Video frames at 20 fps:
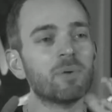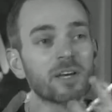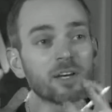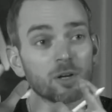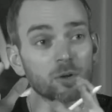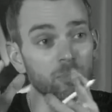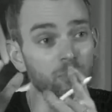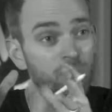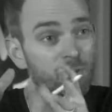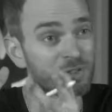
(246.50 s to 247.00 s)

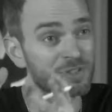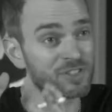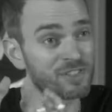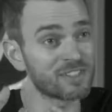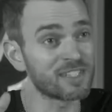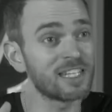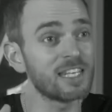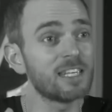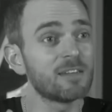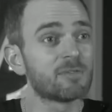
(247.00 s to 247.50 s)
bigger
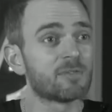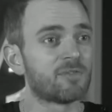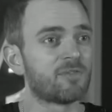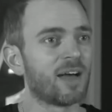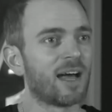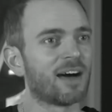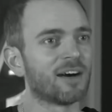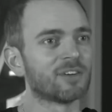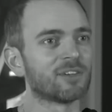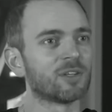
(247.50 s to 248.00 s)
perceived
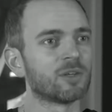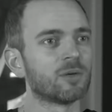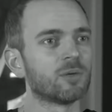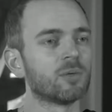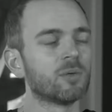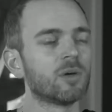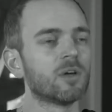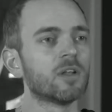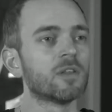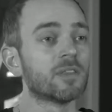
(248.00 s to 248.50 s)

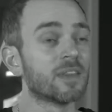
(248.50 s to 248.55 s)
value